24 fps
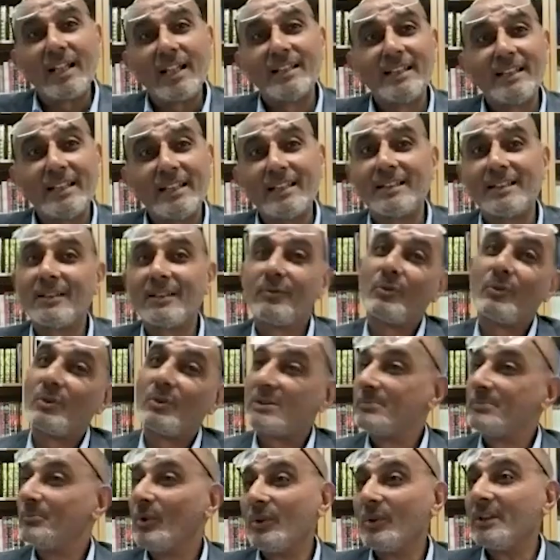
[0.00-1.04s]
hadith. Of course,
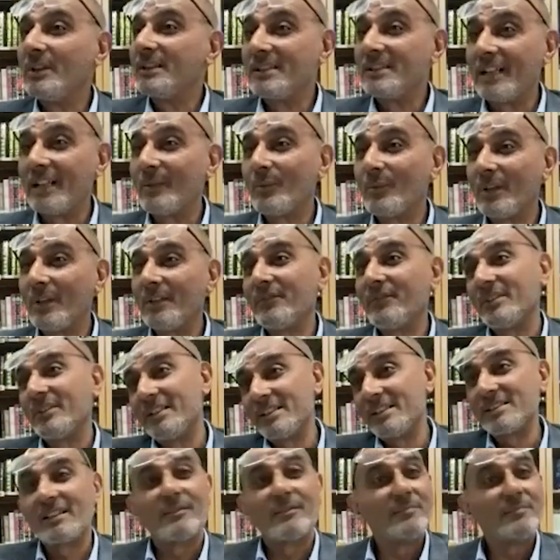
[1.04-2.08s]
more than 10 were given.
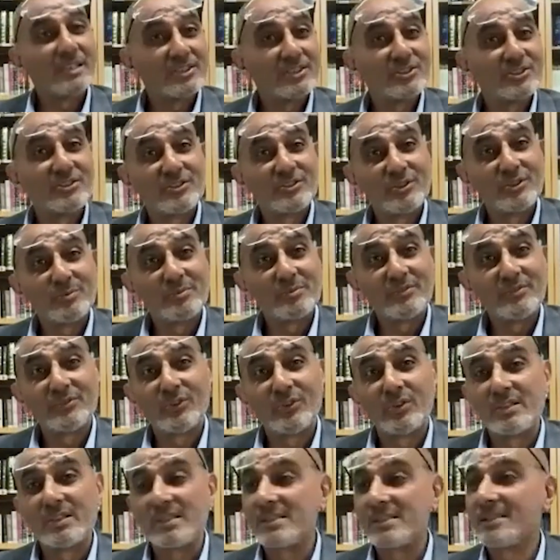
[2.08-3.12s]
This I mentioned to you
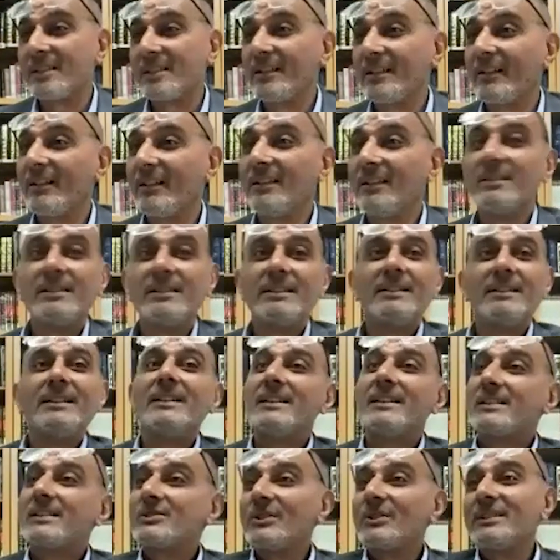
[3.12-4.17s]
before in Sirah.
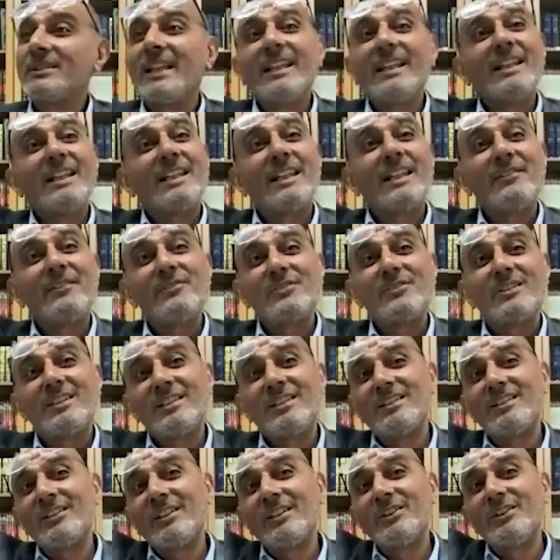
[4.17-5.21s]
So then he
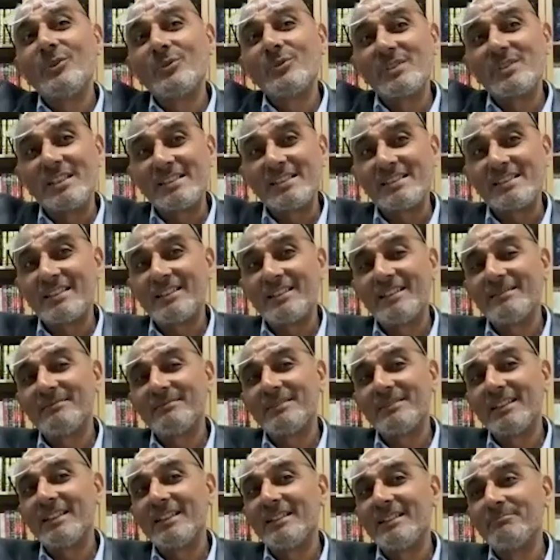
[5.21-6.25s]

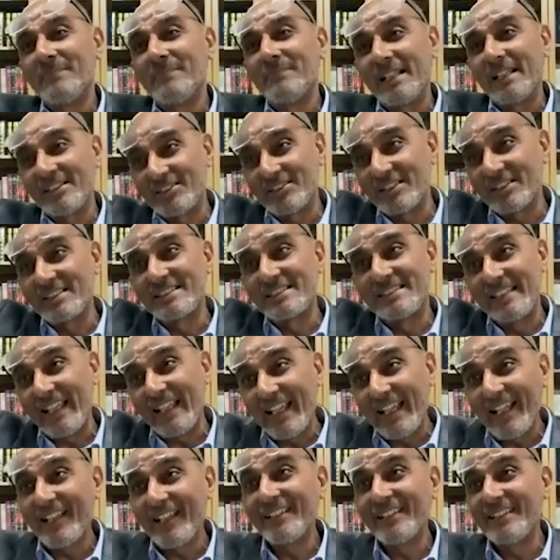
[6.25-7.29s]
mentions
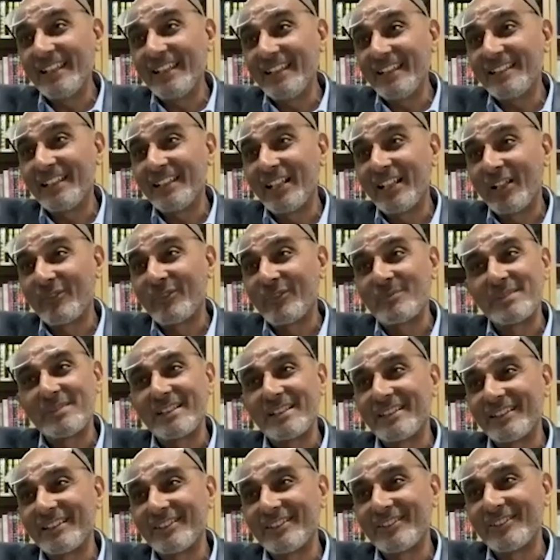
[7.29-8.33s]
their hadith in
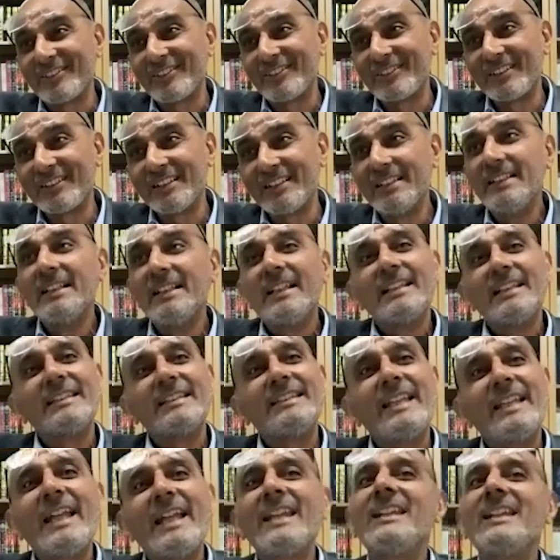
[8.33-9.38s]
alphabetical order.
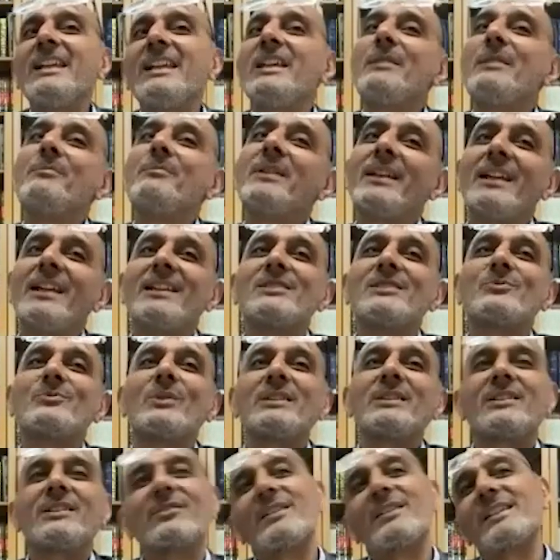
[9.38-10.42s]
Then he begins with
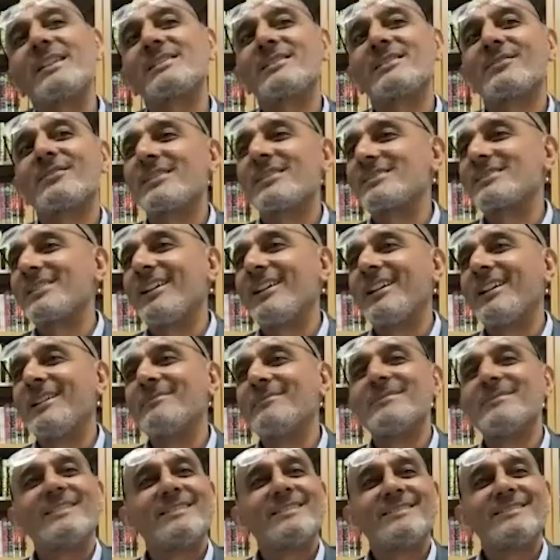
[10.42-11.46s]
the rest of the Sahaba.